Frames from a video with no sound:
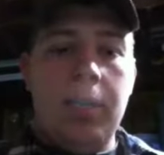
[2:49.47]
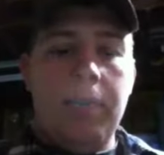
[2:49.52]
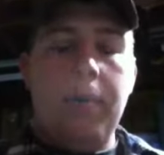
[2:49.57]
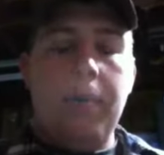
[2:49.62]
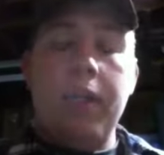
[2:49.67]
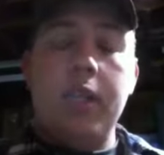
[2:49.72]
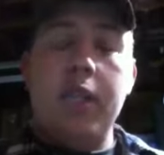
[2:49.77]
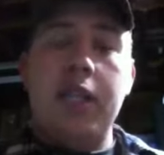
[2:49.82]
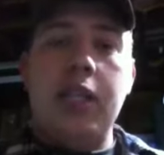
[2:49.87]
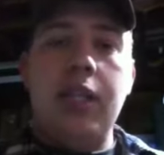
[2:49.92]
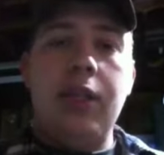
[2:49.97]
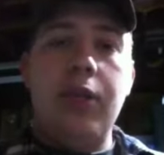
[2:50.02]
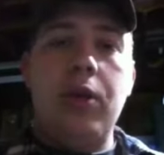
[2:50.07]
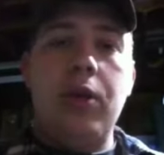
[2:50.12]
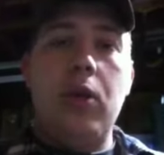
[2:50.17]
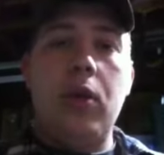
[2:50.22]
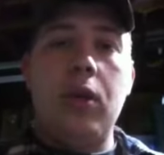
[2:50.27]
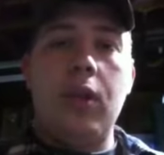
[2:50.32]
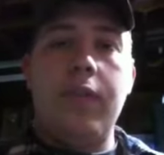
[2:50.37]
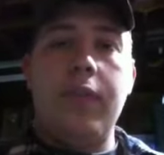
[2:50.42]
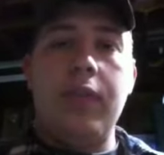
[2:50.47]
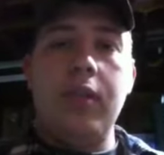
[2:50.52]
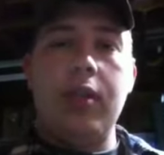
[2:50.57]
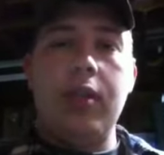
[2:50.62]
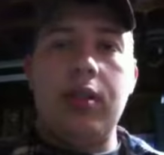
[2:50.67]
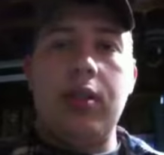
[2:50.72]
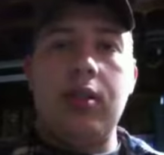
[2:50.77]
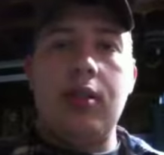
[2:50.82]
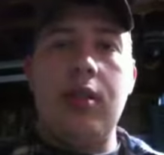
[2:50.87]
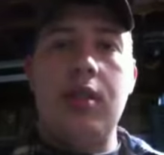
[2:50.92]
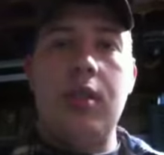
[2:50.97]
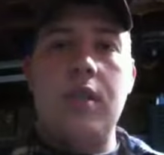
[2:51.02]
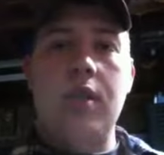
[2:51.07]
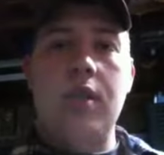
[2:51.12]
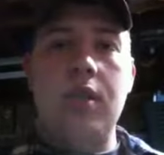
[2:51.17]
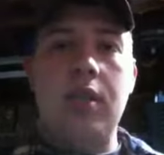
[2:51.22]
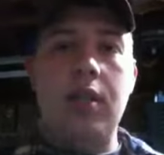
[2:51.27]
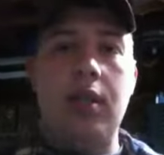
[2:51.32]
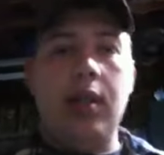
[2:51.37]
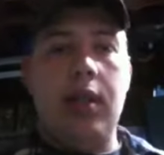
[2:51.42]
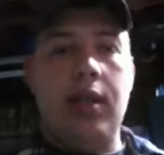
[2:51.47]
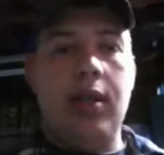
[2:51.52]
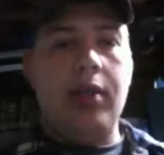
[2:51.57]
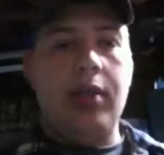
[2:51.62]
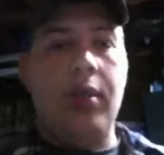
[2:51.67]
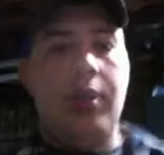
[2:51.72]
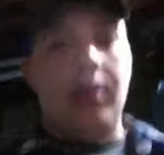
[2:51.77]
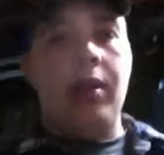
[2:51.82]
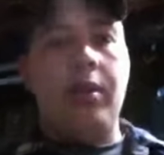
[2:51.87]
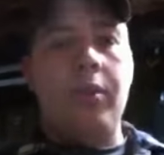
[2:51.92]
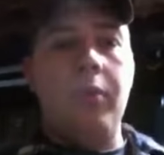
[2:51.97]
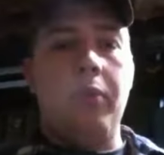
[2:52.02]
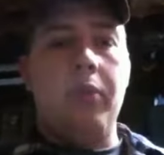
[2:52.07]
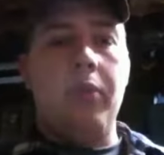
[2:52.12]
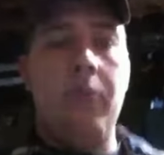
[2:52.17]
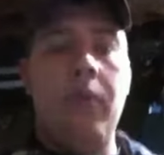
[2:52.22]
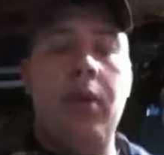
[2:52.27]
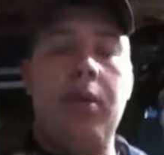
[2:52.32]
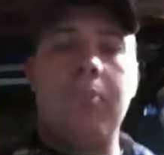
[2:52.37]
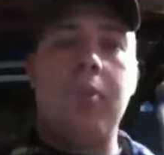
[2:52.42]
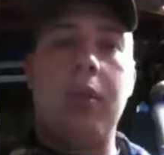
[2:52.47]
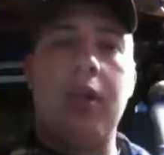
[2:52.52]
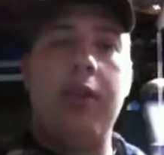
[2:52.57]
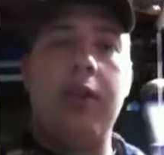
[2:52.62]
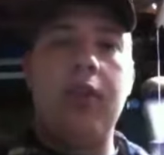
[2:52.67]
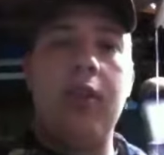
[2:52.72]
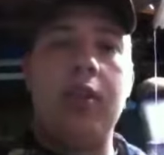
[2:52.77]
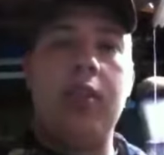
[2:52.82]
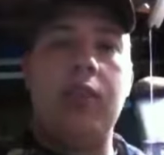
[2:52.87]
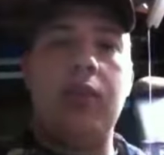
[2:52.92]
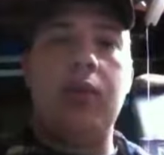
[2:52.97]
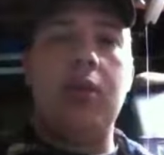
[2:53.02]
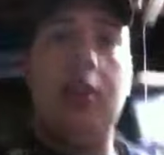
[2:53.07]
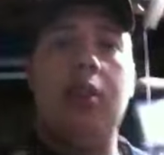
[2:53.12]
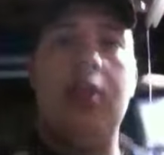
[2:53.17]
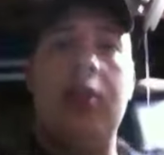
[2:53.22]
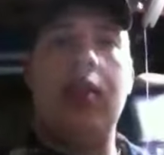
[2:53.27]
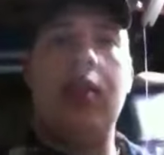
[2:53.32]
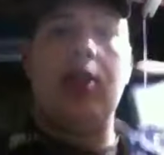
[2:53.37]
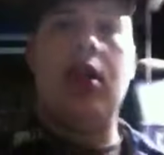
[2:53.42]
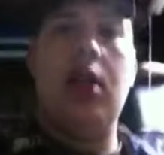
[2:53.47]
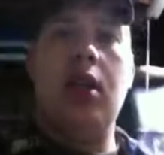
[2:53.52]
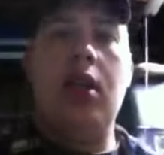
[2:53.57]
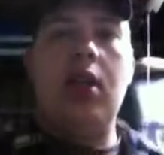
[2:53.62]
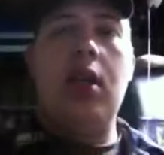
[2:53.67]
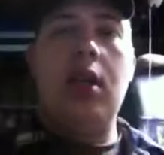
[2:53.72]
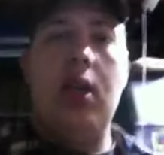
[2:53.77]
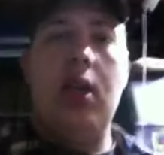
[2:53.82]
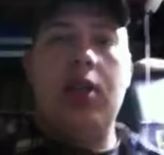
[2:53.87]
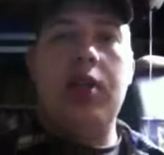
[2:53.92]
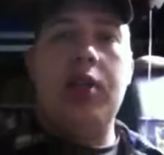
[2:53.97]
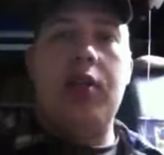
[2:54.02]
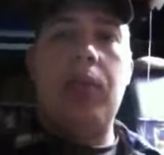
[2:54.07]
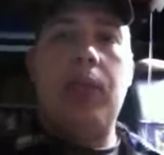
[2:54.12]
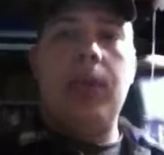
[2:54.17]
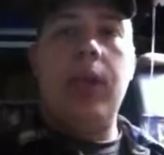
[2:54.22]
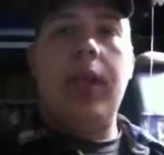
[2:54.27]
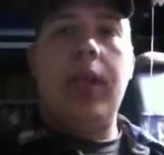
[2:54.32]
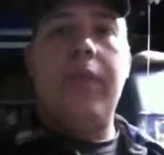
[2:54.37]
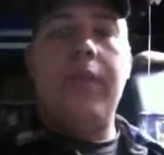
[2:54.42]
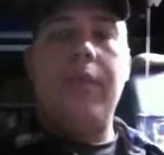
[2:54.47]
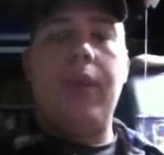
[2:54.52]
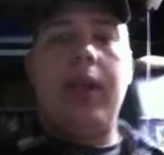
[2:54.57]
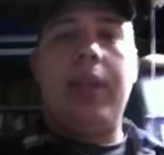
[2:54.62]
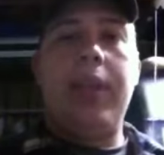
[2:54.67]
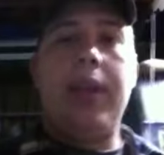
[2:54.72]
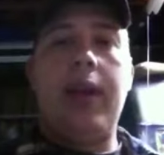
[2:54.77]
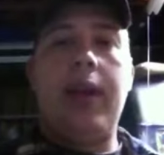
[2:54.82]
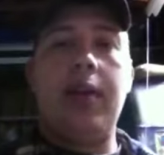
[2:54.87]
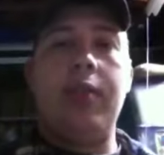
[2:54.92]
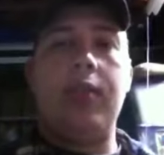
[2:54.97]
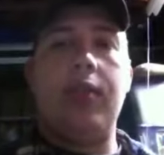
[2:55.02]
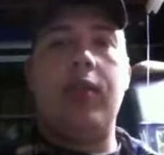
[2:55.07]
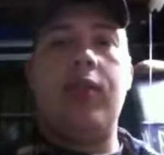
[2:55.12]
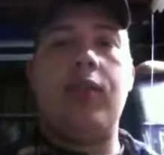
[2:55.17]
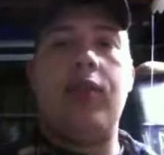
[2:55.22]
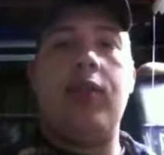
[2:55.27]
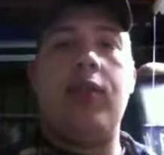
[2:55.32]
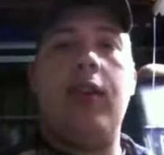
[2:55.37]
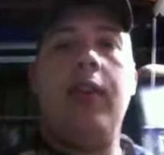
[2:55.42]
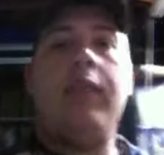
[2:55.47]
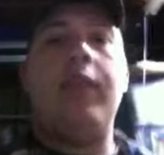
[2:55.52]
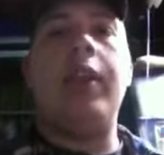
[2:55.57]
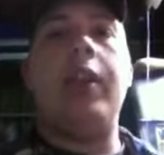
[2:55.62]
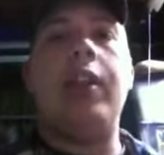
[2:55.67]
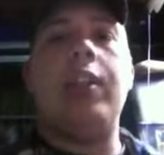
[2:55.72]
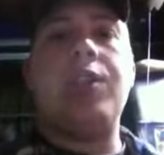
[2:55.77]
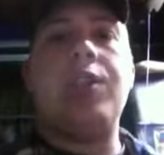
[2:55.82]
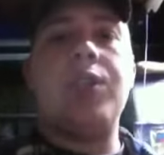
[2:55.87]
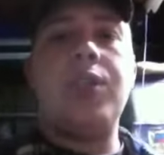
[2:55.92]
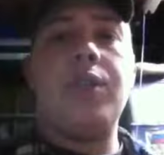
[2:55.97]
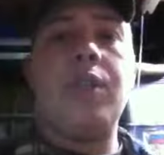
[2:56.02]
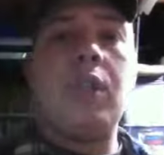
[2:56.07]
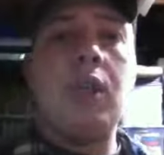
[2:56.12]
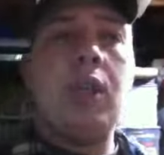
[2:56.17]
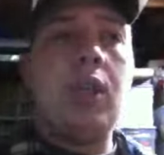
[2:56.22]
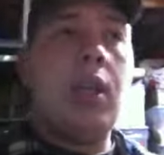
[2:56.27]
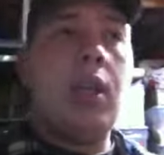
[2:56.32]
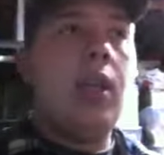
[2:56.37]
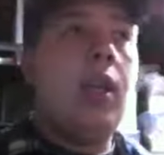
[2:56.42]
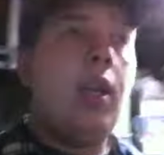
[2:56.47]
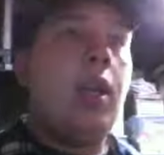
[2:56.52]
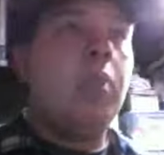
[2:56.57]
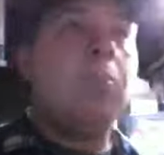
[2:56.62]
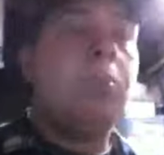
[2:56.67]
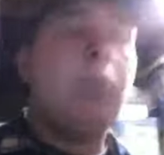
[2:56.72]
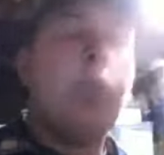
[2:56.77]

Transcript: put in a new orifice. Now, the one previous was 23 thousandths of an inch. And the